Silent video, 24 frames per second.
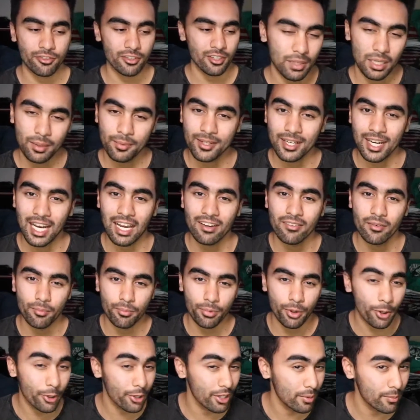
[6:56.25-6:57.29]
Maybe I haven't
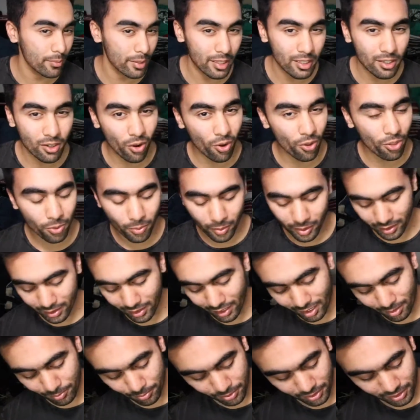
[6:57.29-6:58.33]
broken them in all the way
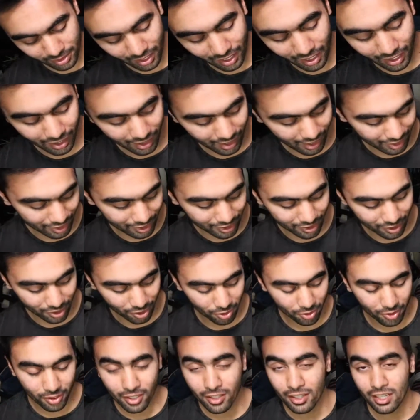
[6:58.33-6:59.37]
yet, but I don't
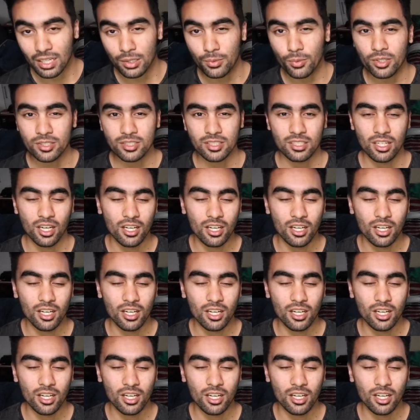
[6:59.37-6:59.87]
know. It wasn't